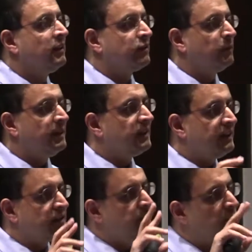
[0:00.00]
So it'd be
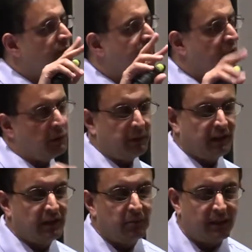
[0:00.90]
nice to be able to find a way we
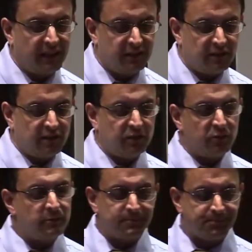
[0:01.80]
could combine the two.